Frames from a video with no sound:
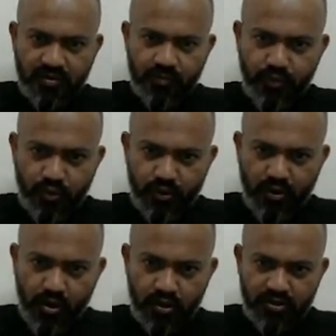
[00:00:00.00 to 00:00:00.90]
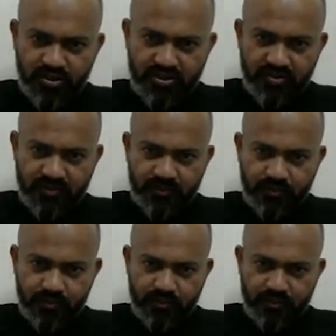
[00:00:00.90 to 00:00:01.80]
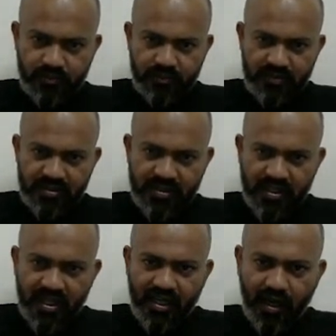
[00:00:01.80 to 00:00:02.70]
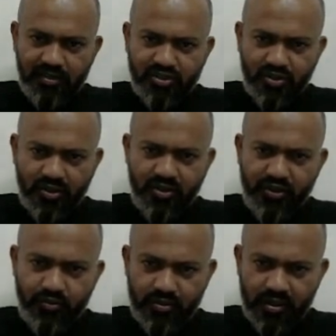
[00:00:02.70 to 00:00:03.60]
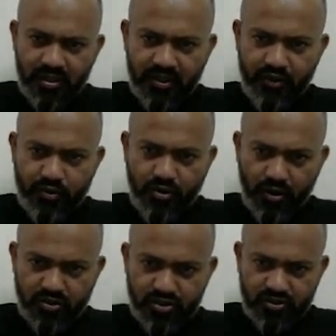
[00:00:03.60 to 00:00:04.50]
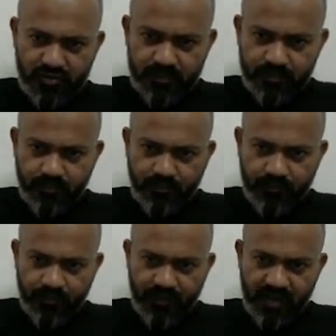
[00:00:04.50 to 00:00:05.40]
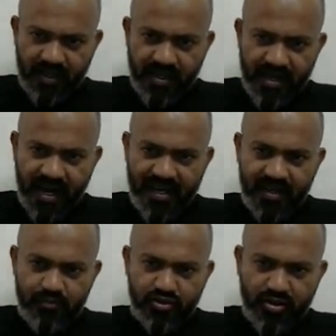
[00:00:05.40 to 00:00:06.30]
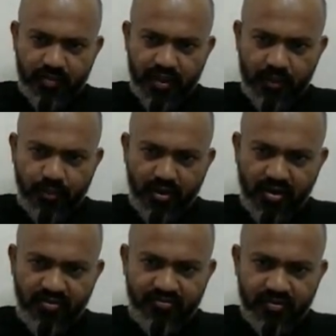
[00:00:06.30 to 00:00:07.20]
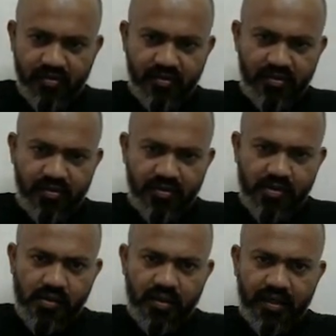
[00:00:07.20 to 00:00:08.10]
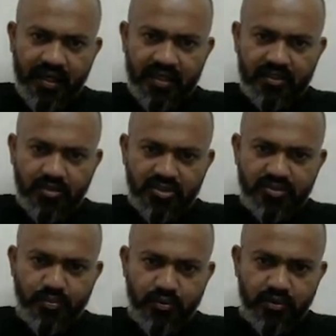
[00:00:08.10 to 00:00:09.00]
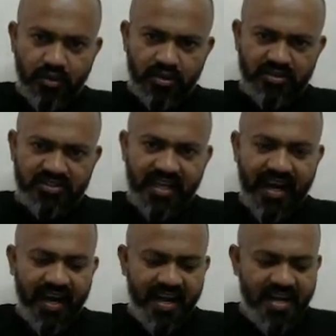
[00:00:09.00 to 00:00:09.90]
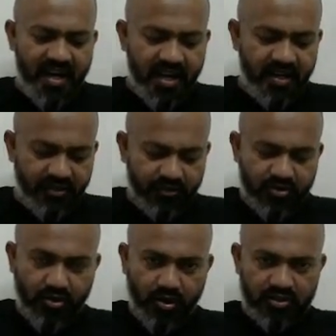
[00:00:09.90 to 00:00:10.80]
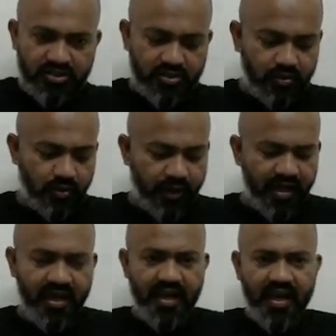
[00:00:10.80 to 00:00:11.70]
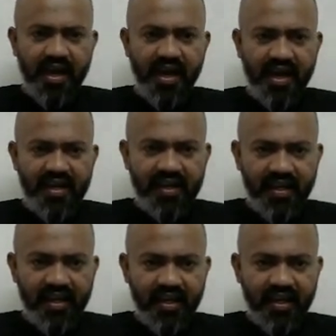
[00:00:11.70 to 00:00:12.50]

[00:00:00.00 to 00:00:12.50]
protons, and also neutrons. Atoms are made up of electrons, protons, and neutrons. Okay, and